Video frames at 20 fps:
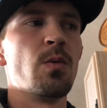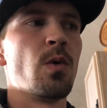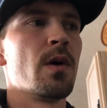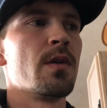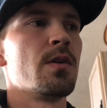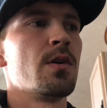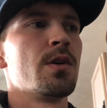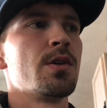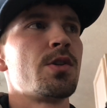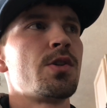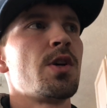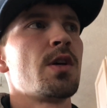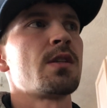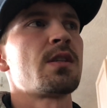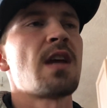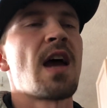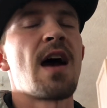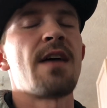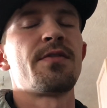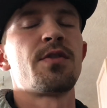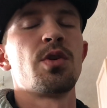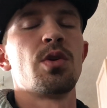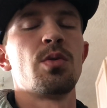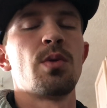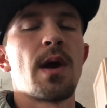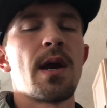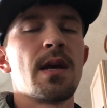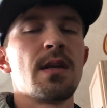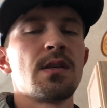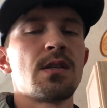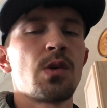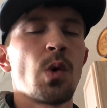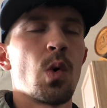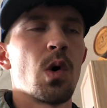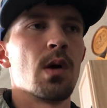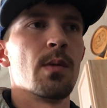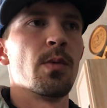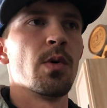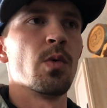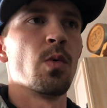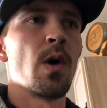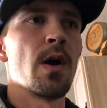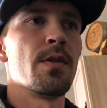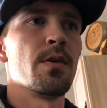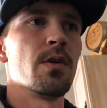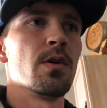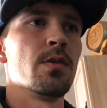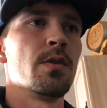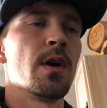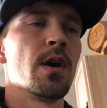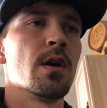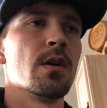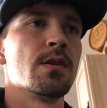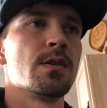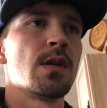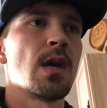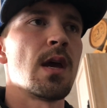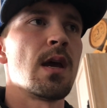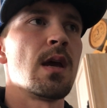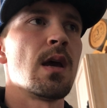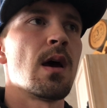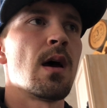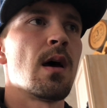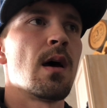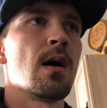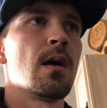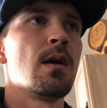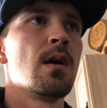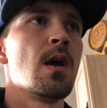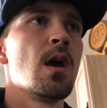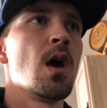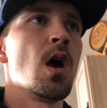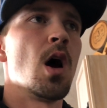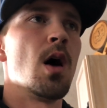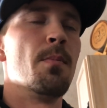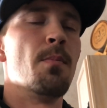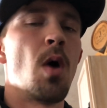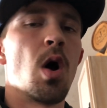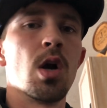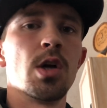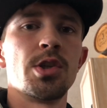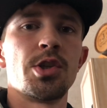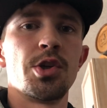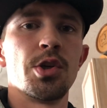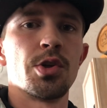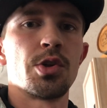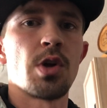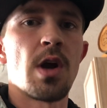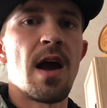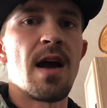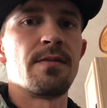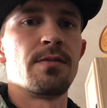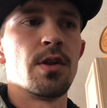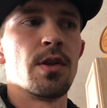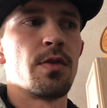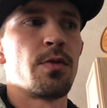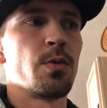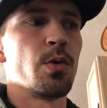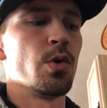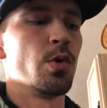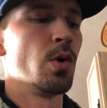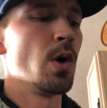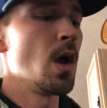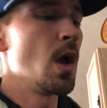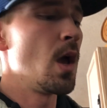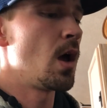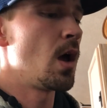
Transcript: whether it's just after a rainstorm or whether there's a marsh you're traveling through,